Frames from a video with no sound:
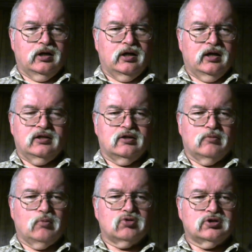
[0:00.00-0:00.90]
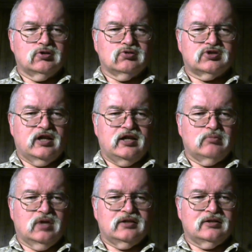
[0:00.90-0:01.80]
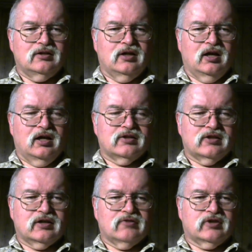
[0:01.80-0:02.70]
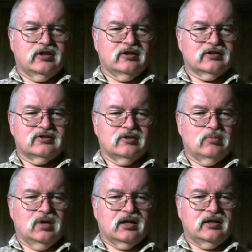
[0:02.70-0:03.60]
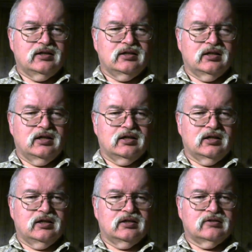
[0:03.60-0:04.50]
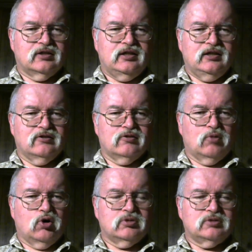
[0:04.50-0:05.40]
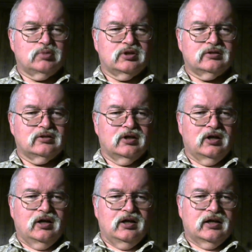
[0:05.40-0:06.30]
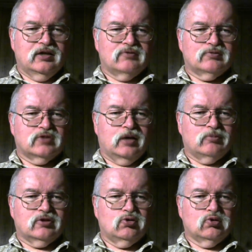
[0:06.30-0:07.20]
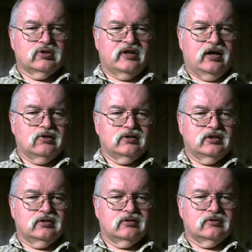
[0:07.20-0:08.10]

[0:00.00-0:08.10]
in an emotional state might think of killing somebody in the heat of the moment, but you give them time to cool down and